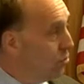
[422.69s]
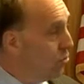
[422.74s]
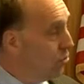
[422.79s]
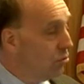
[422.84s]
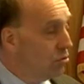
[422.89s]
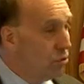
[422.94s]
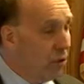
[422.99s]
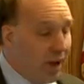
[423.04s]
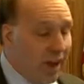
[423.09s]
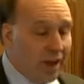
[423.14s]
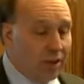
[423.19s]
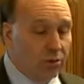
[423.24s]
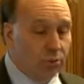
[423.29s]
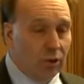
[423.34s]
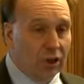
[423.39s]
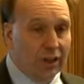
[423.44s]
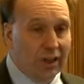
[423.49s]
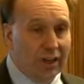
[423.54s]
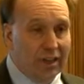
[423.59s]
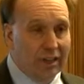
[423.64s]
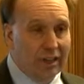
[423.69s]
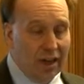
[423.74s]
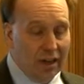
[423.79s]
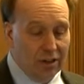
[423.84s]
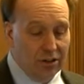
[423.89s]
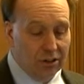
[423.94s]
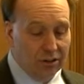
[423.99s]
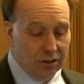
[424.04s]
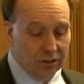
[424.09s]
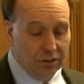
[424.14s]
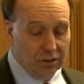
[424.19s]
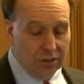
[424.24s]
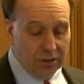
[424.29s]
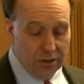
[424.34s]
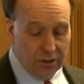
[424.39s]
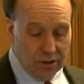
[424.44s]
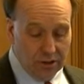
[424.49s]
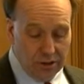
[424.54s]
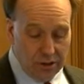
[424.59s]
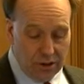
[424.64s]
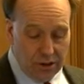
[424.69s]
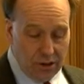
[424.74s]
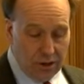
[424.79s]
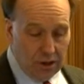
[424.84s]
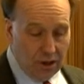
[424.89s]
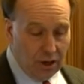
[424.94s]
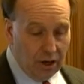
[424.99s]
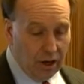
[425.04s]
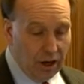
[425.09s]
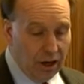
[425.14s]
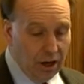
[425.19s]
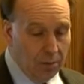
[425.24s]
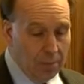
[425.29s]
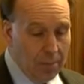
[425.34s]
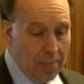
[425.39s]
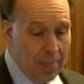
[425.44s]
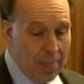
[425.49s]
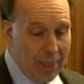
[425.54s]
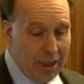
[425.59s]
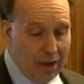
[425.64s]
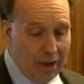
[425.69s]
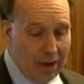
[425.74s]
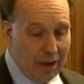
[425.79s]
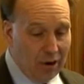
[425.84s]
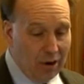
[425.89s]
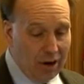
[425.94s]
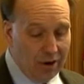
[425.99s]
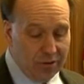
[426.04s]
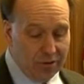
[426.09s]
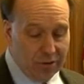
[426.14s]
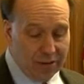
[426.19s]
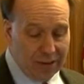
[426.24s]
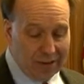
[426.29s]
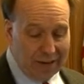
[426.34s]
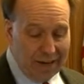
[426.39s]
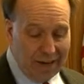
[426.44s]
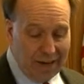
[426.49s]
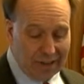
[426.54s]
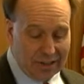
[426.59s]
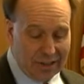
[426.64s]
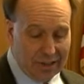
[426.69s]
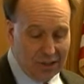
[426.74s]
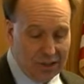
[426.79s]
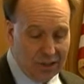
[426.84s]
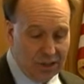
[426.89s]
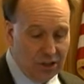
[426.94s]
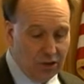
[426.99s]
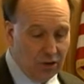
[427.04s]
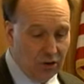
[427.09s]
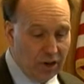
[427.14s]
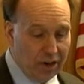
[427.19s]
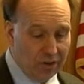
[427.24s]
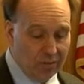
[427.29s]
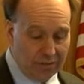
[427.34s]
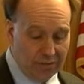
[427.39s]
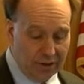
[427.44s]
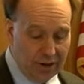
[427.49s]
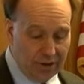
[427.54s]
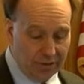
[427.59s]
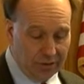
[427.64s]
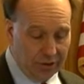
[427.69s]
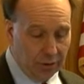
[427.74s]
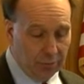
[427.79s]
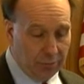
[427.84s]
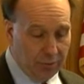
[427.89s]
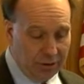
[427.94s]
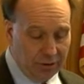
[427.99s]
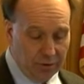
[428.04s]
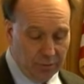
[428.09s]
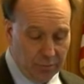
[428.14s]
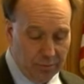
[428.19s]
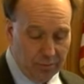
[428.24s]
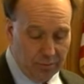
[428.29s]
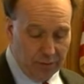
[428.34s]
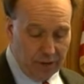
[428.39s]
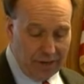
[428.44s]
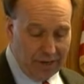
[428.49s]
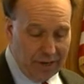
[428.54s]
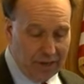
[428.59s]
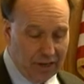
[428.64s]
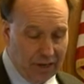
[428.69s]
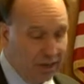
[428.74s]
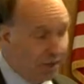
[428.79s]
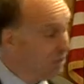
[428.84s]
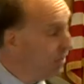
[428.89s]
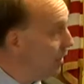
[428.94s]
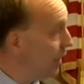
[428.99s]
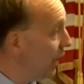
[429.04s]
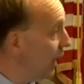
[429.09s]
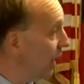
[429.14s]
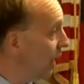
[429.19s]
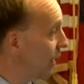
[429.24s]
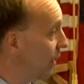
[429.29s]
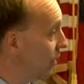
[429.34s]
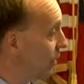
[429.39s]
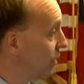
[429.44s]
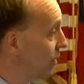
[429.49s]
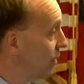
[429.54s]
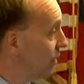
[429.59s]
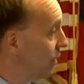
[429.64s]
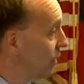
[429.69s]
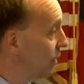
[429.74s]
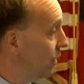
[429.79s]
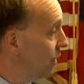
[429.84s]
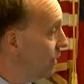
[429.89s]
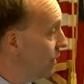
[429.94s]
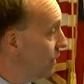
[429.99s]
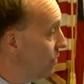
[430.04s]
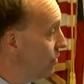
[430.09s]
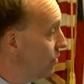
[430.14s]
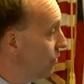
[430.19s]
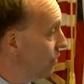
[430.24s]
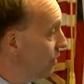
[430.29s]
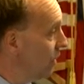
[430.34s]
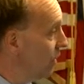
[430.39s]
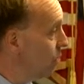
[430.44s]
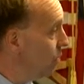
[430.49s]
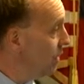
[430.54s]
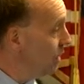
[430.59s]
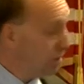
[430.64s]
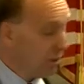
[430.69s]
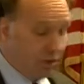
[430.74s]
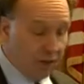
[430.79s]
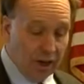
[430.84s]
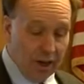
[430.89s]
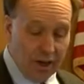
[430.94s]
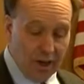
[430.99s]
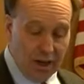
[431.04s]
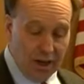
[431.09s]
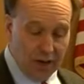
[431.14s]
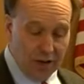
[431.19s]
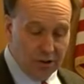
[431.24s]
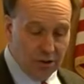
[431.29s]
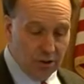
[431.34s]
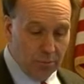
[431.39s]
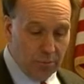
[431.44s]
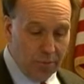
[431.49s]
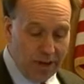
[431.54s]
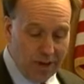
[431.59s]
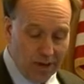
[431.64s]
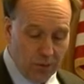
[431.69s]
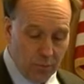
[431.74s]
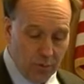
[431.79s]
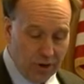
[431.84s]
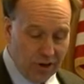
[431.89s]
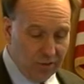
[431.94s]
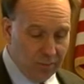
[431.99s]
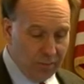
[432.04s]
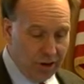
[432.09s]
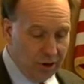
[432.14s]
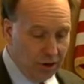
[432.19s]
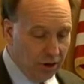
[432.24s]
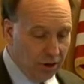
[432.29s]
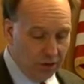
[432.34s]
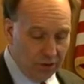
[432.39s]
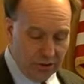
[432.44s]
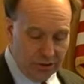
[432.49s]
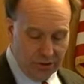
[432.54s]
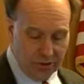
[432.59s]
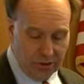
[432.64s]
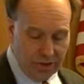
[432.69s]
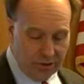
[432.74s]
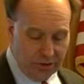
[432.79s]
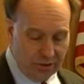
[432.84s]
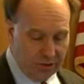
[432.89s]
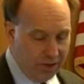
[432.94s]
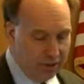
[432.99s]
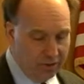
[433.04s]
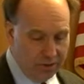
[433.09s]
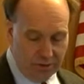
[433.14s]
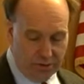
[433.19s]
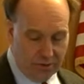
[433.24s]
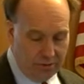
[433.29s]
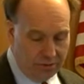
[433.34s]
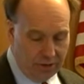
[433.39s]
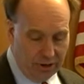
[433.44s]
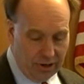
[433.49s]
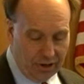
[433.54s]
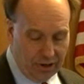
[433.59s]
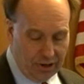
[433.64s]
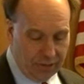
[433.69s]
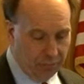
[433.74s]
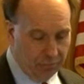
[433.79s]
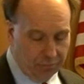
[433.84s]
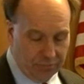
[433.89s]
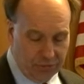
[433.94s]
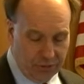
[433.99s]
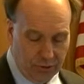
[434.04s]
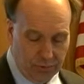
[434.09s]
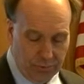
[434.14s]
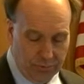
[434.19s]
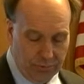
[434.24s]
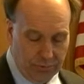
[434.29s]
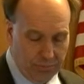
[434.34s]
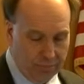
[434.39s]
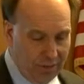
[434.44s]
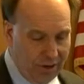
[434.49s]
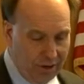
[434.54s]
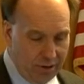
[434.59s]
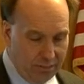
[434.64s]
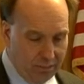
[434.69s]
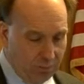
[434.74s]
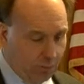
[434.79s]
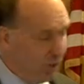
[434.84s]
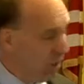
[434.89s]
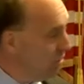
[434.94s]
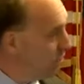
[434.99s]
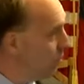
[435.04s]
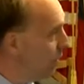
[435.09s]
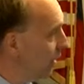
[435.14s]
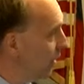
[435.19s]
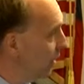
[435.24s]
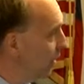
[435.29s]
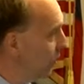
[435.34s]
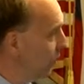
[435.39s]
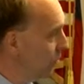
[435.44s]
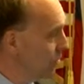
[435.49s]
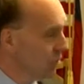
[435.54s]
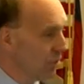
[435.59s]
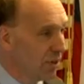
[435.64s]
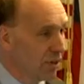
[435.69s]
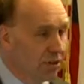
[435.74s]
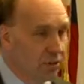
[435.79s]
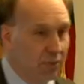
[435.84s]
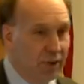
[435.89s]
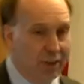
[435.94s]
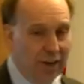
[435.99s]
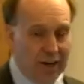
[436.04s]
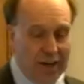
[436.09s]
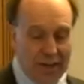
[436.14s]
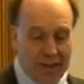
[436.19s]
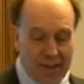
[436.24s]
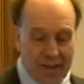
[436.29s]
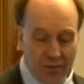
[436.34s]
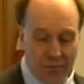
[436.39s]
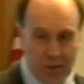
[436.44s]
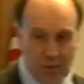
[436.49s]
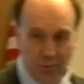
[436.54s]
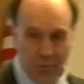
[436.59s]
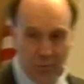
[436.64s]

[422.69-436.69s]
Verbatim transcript: trend will continue. Um, however, it can't continue on forever. But before I get on to that, is let me, I, I also made one of my own, because I, I just thought I should make one of my own. So here's one that I came up